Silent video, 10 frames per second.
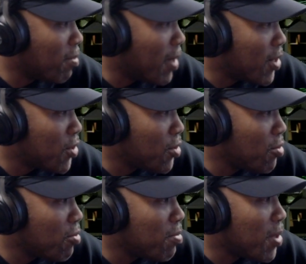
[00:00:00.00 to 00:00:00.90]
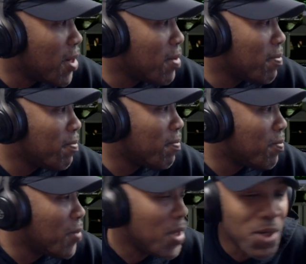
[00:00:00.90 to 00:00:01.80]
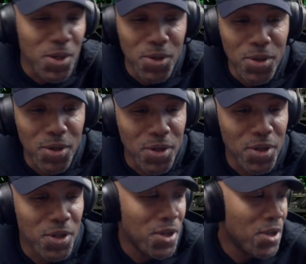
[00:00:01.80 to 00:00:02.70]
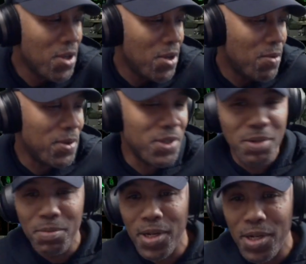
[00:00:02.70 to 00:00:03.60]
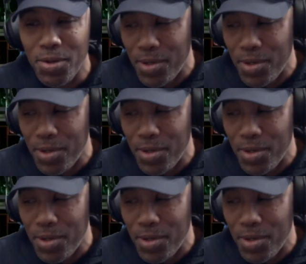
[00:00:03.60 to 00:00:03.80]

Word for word: about you, but in the hood, when somebody do